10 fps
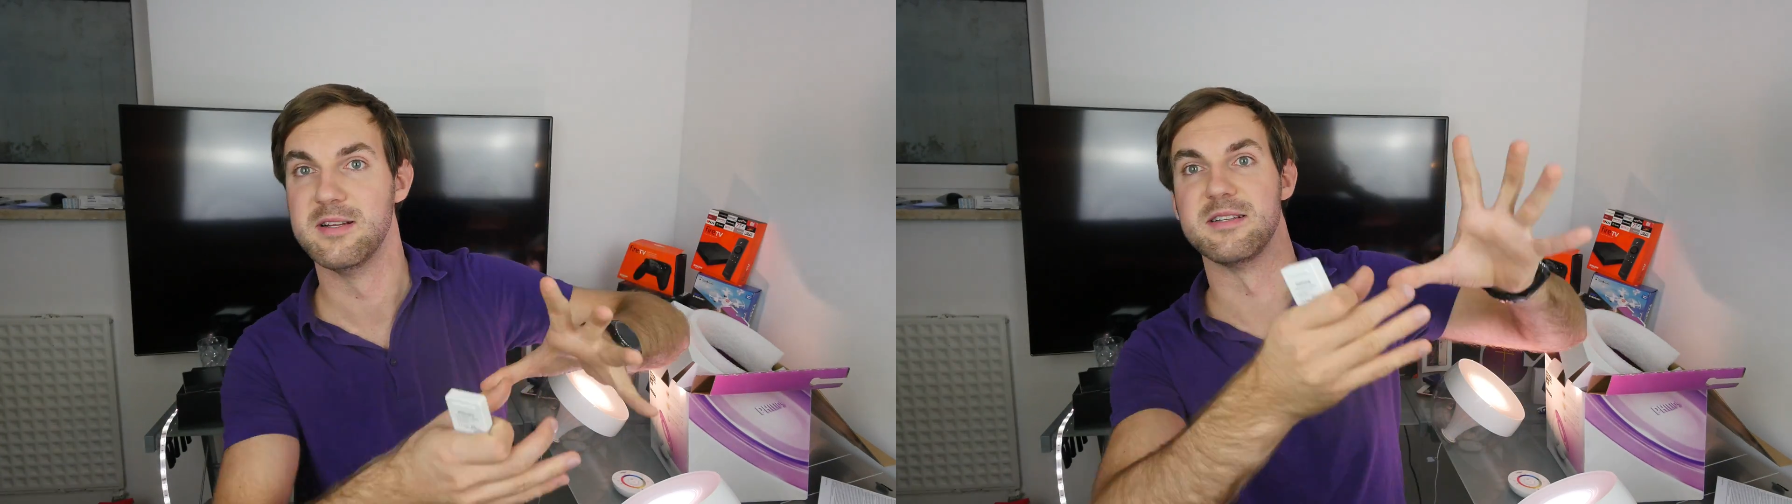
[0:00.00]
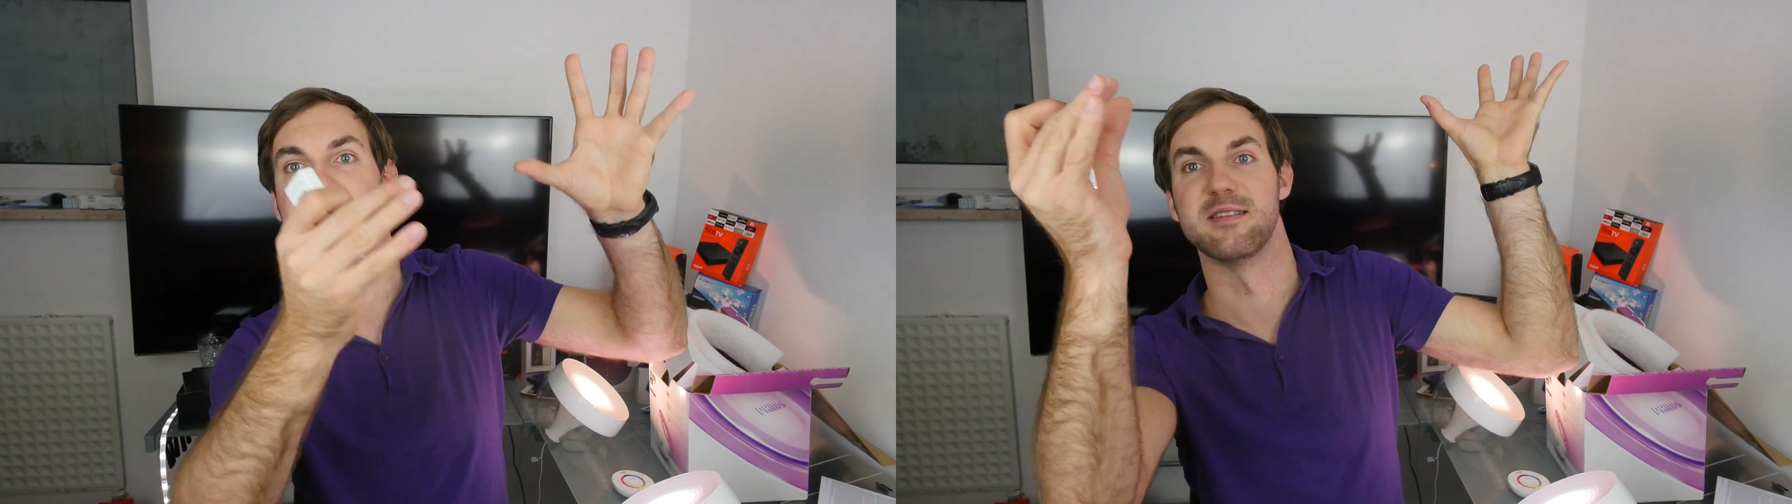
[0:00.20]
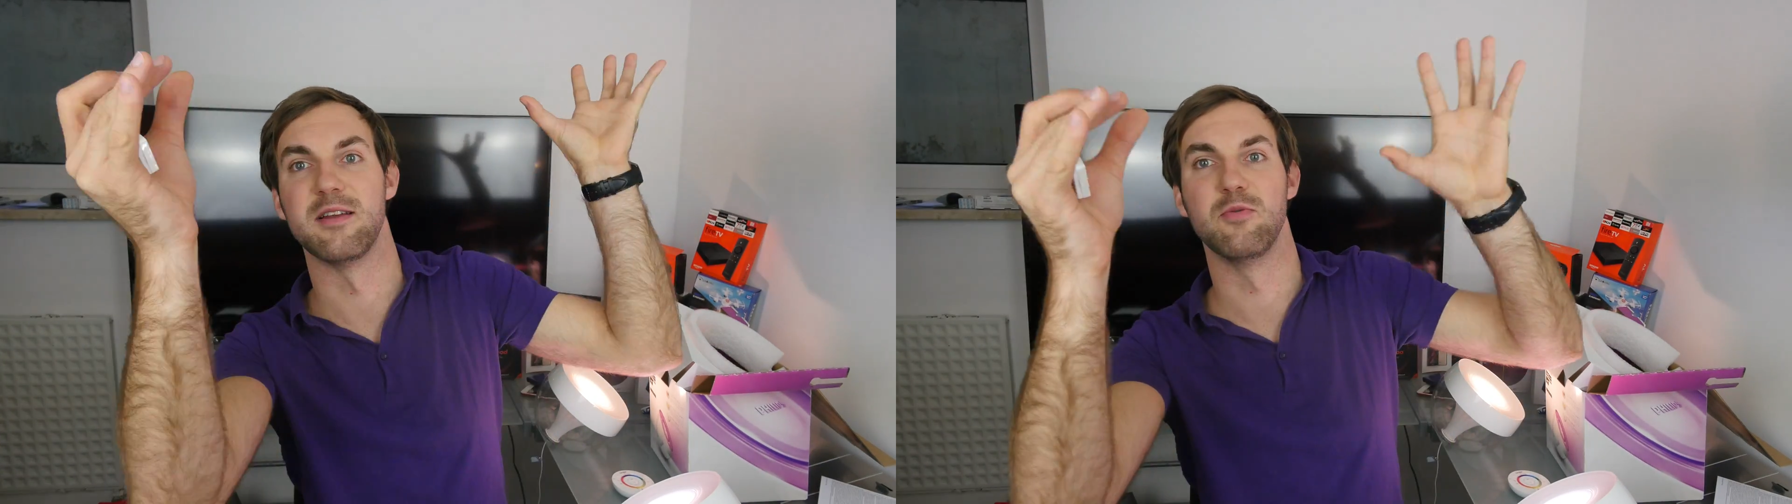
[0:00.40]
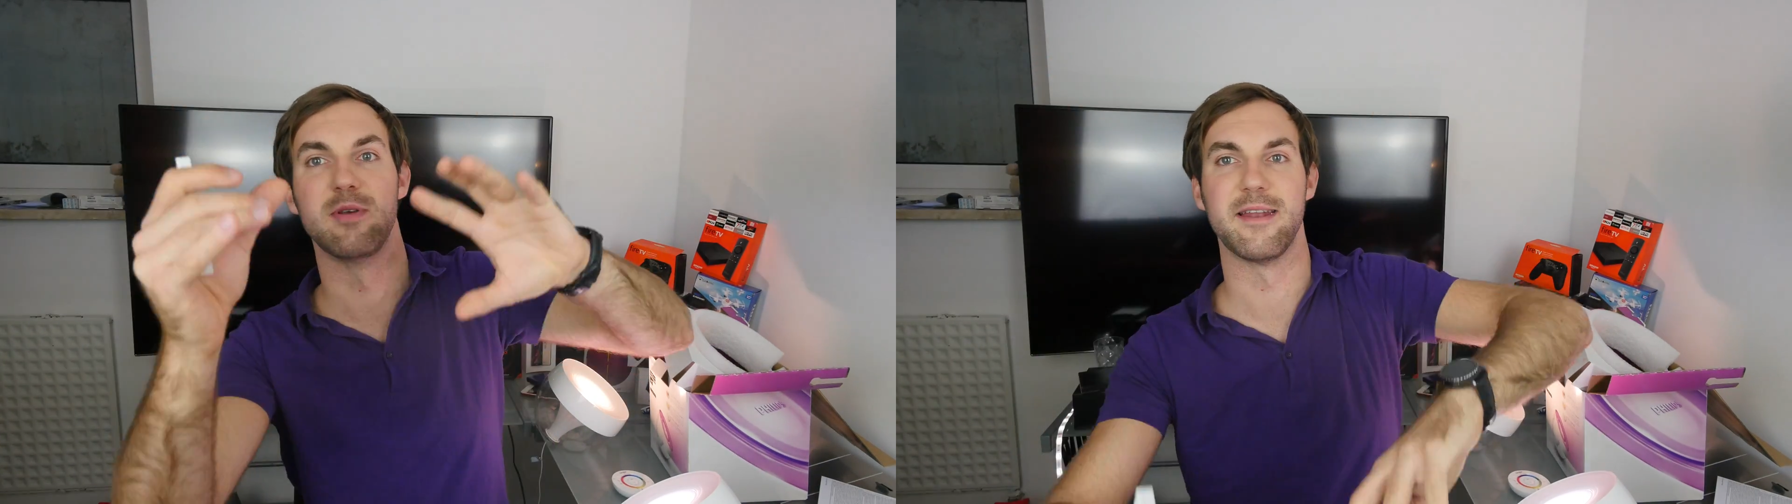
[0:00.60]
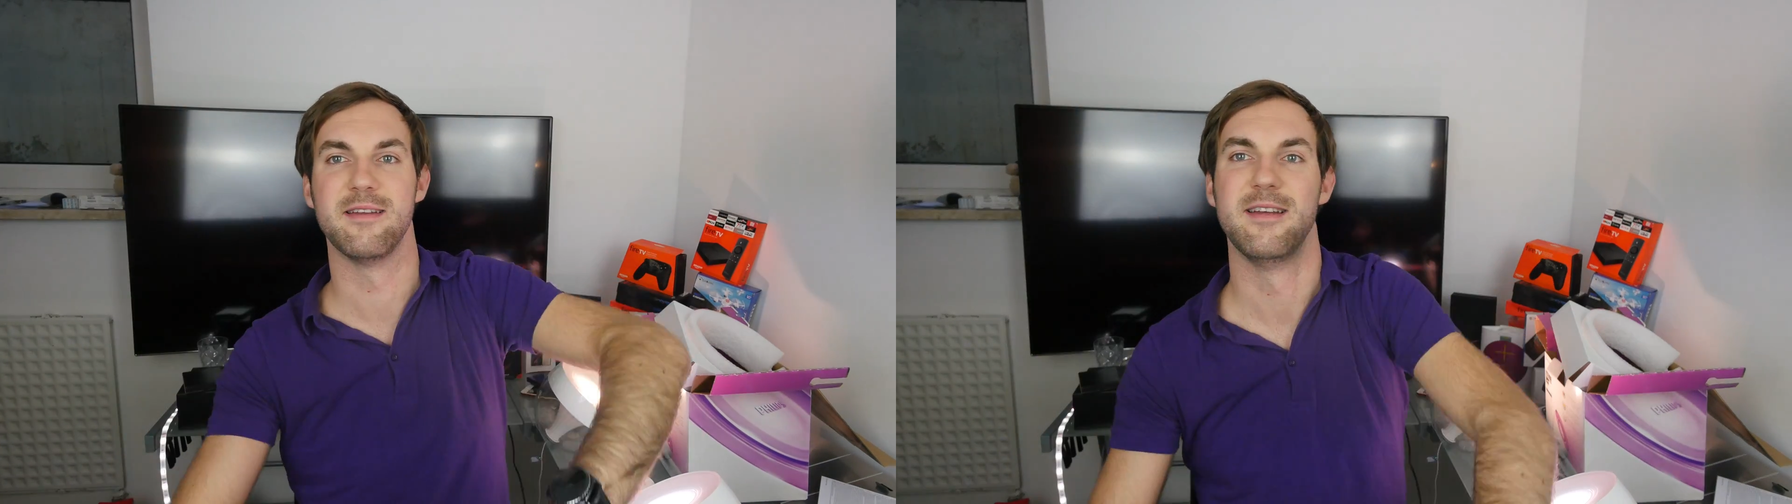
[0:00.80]
since then you
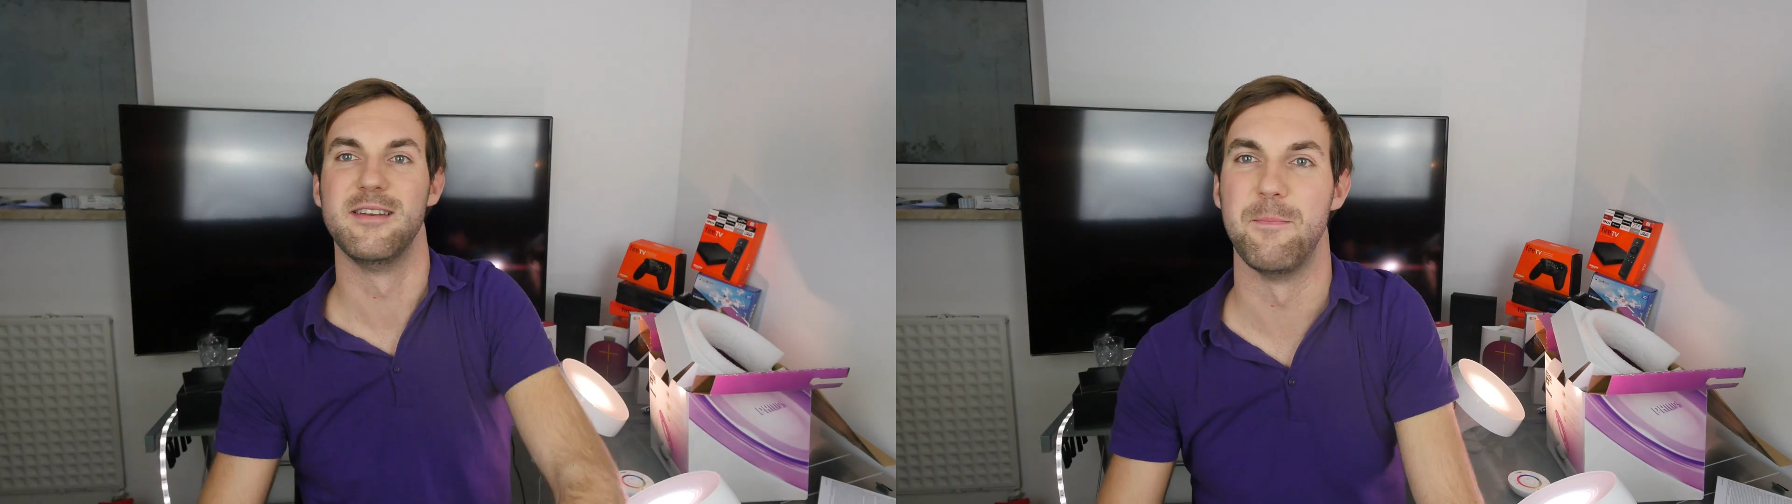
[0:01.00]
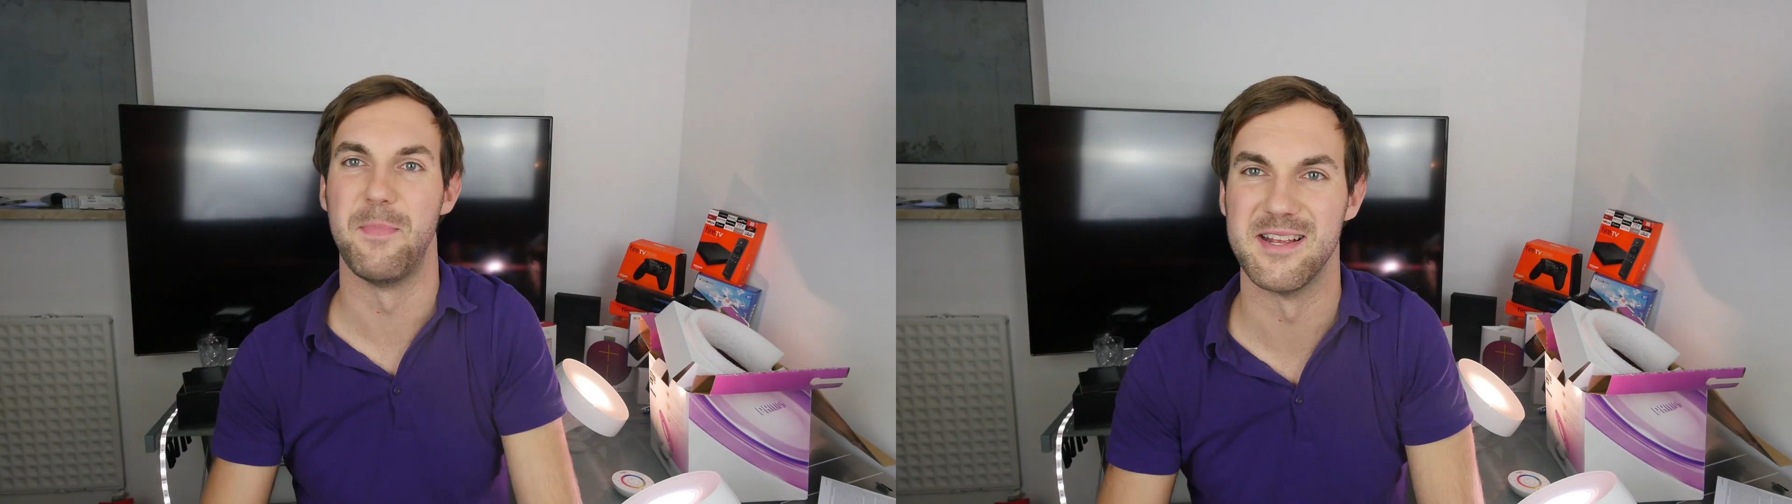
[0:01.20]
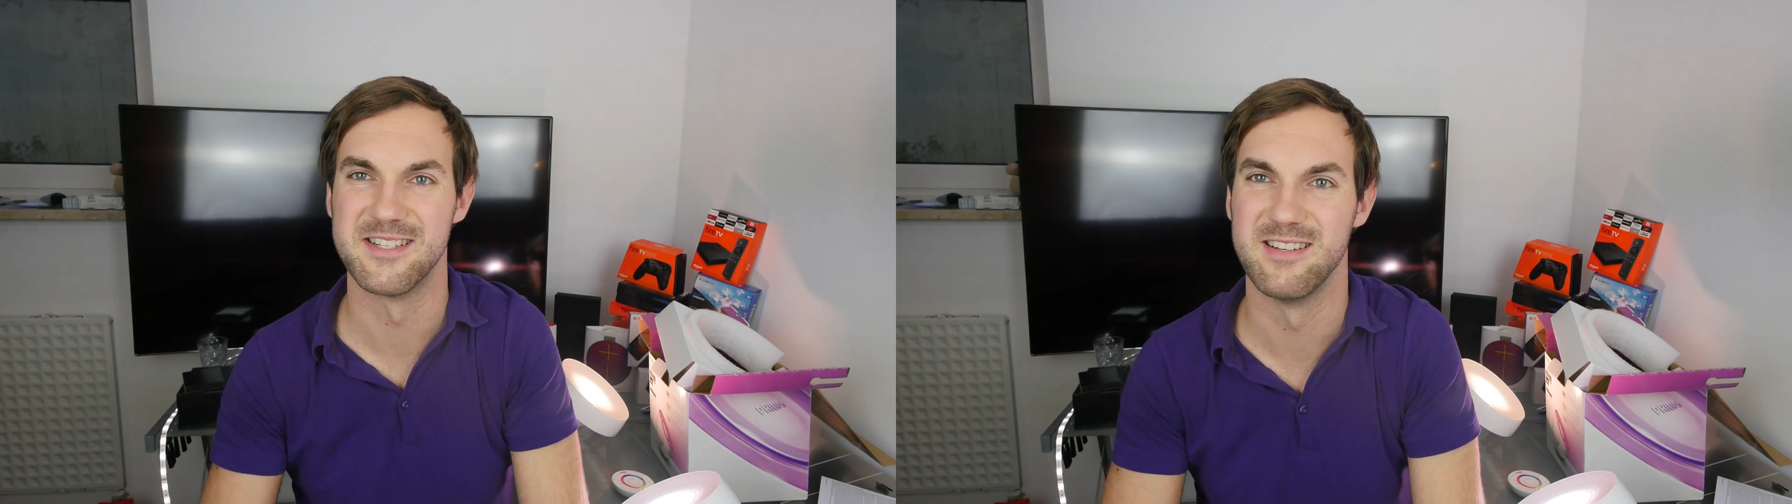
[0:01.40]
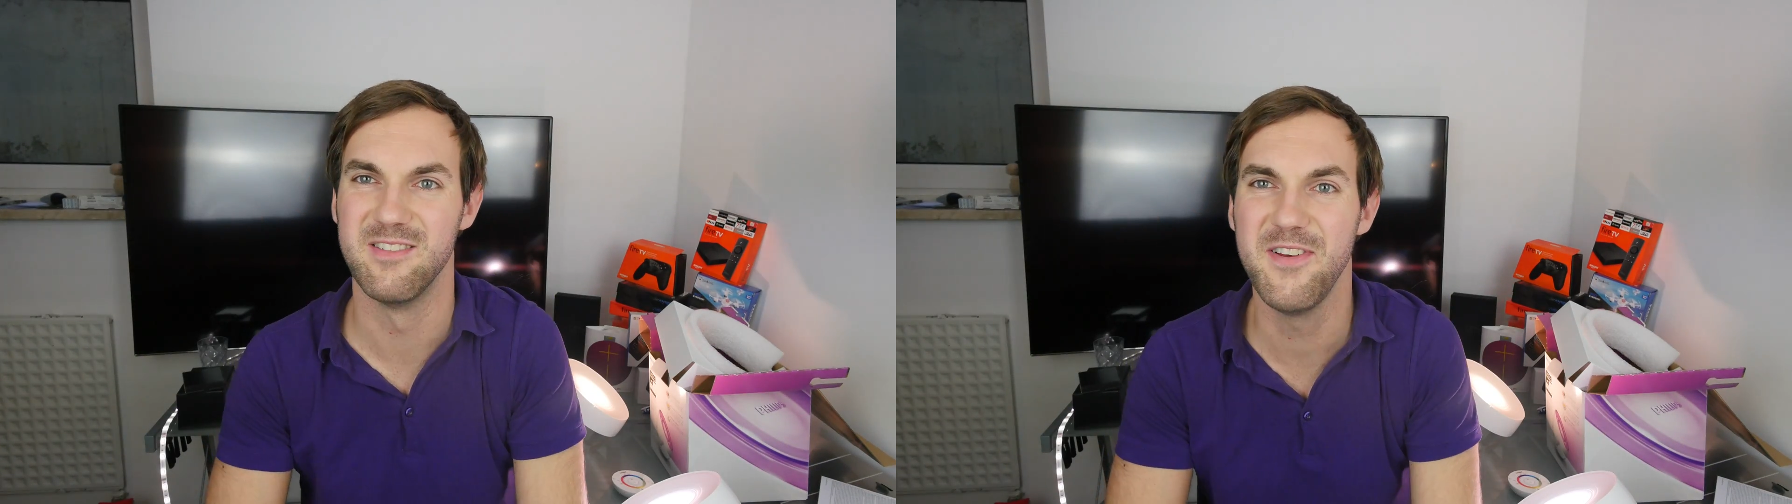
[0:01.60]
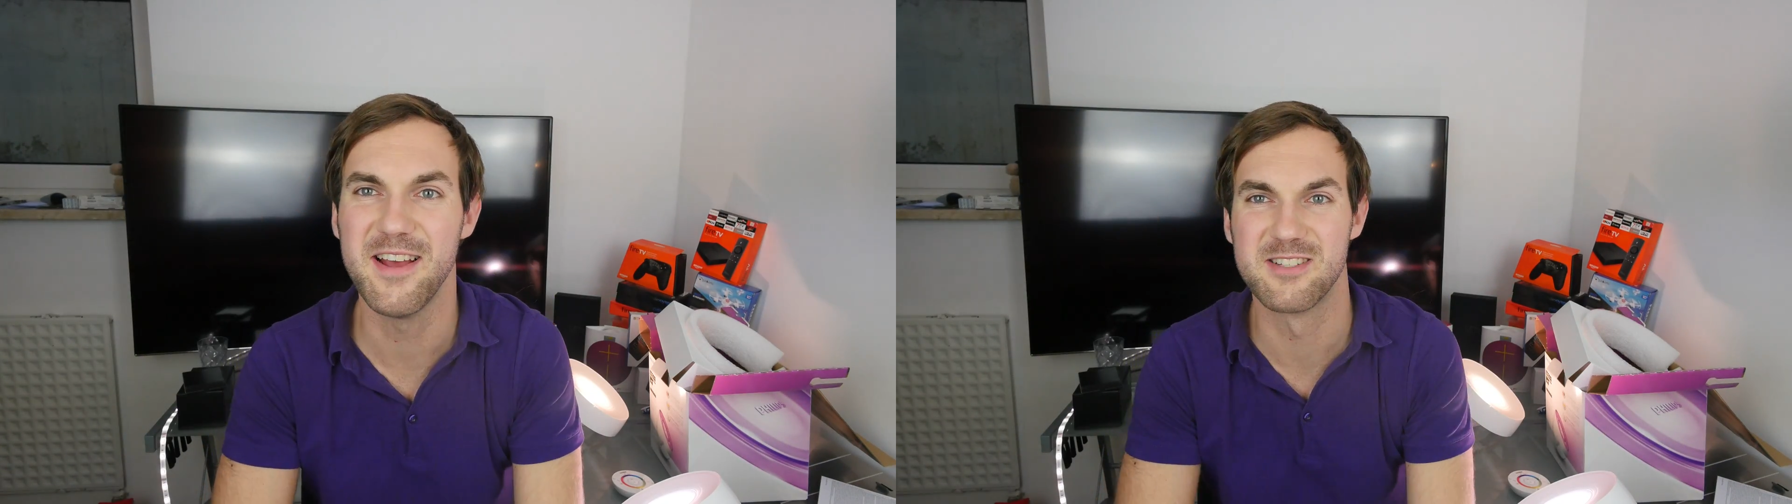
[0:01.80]
get the best
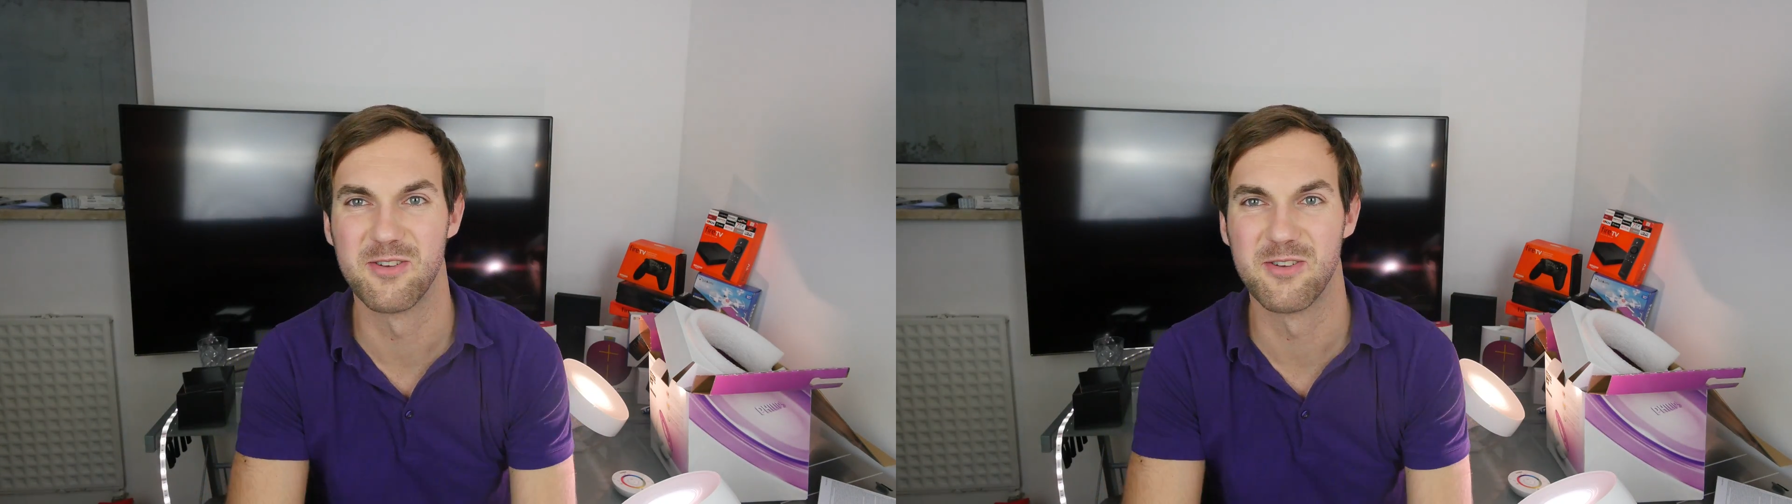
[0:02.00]
effect.